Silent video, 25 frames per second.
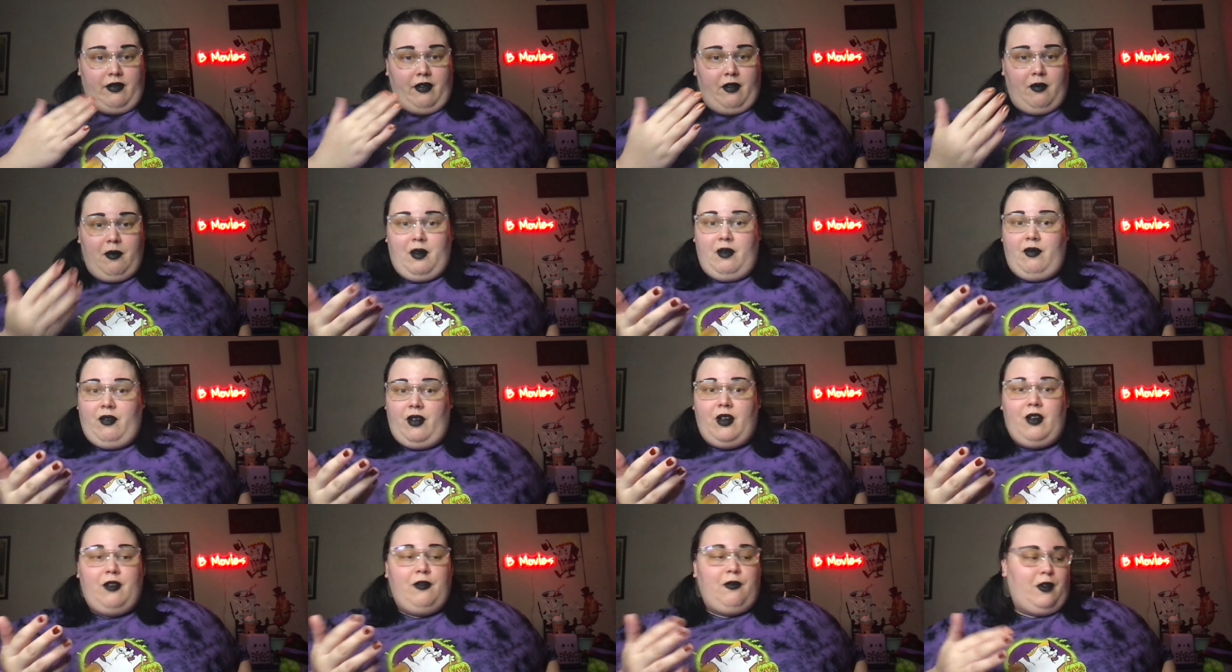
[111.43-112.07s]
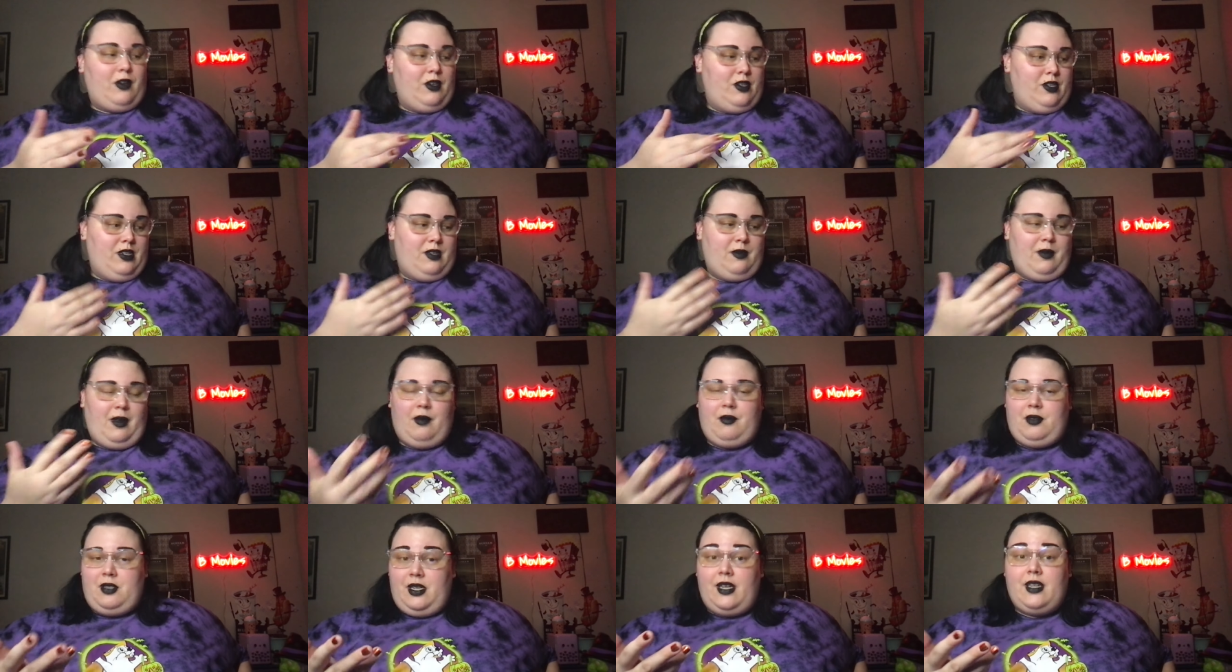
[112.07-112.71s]
I've been very fortunate to be
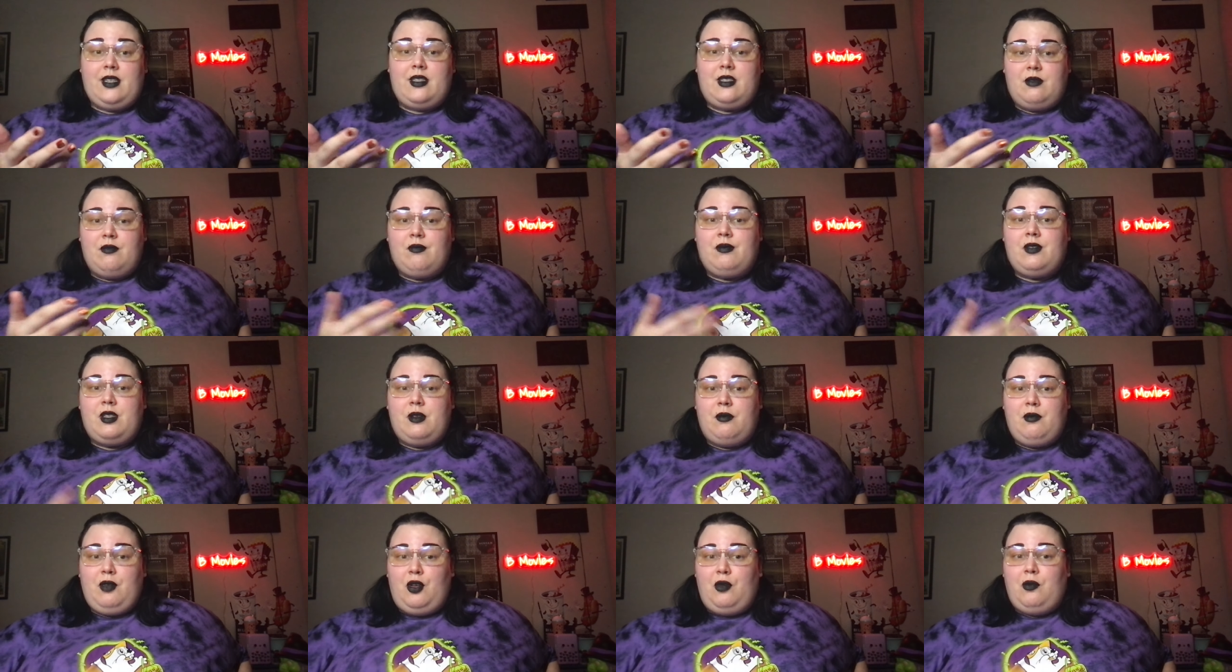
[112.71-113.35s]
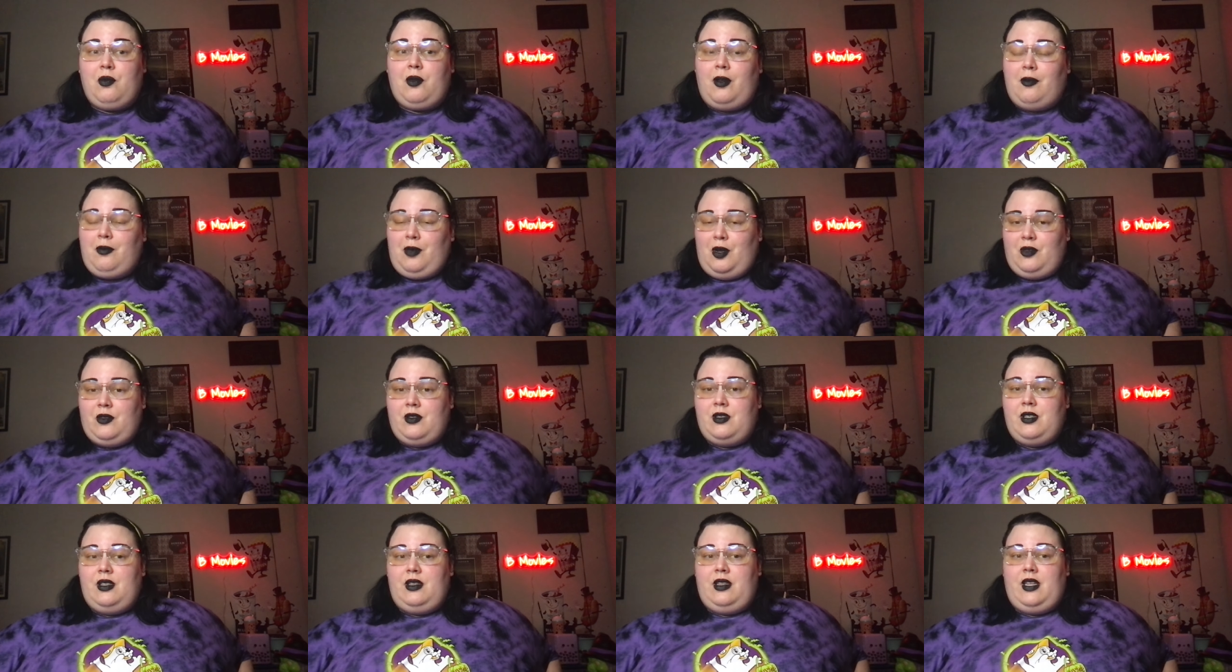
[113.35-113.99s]
able to get some new blow
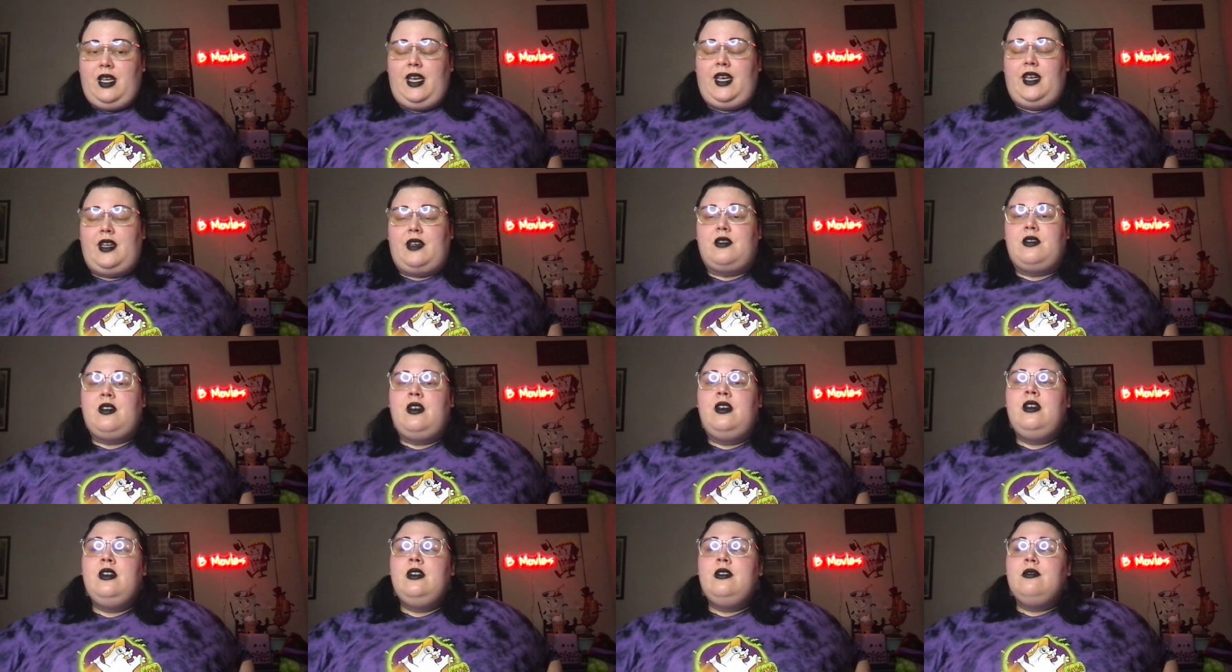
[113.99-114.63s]
molds and things.